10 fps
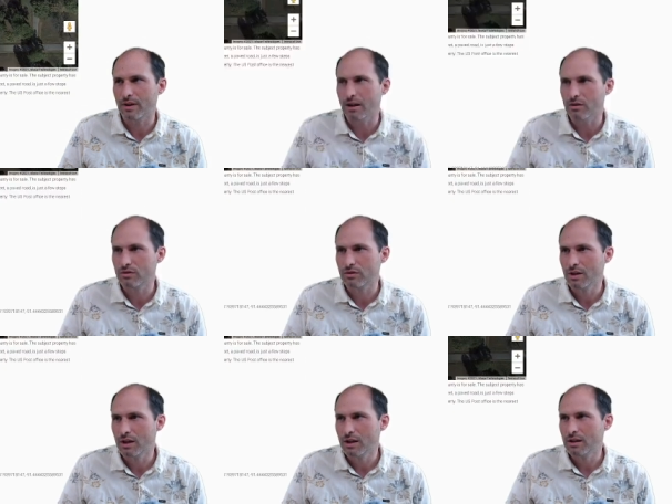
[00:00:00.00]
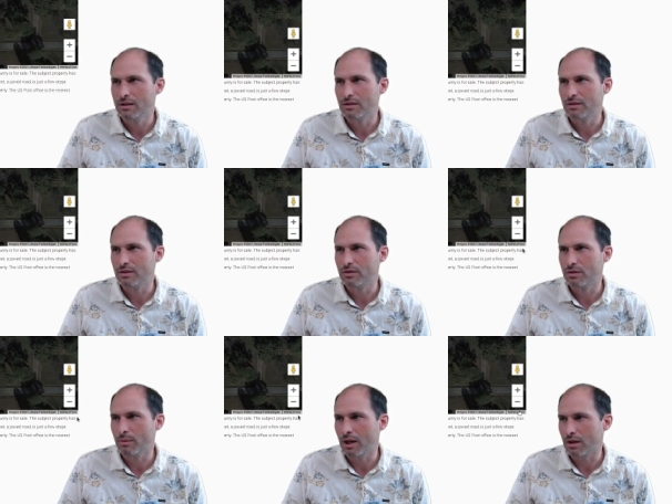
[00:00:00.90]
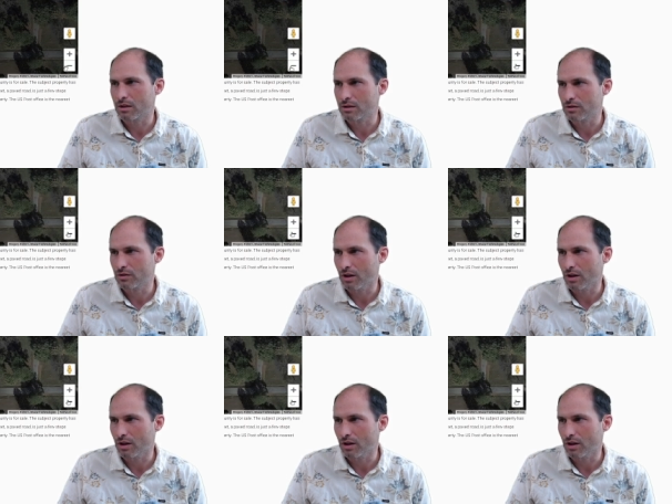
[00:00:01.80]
house. And this is in Dermott, Arkansas.